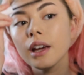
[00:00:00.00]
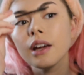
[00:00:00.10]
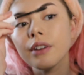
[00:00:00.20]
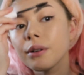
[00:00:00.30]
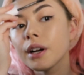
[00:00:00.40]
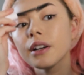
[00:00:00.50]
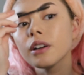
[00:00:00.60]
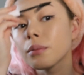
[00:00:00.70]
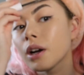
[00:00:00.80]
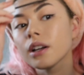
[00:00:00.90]
If I run out
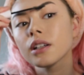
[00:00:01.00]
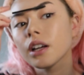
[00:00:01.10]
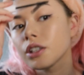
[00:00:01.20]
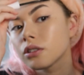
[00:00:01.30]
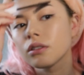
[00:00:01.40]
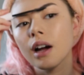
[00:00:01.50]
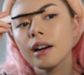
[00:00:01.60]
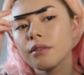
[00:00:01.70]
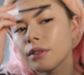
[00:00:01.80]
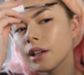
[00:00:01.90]
of a product, I try
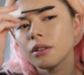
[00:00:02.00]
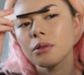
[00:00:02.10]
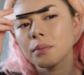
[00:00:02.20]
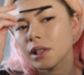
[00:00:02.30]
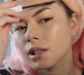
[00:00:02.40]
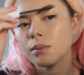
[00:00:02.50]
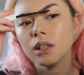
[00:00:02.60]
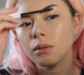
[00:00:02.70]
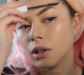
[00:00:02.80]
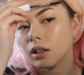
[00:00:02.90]
to find a replacement
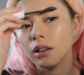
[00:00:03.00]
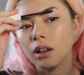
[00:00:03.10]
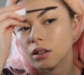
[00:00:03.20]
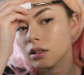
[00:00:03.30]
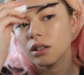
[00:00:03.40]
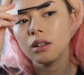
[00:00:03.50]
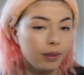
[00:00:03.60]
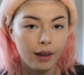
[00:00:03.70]
in my collection.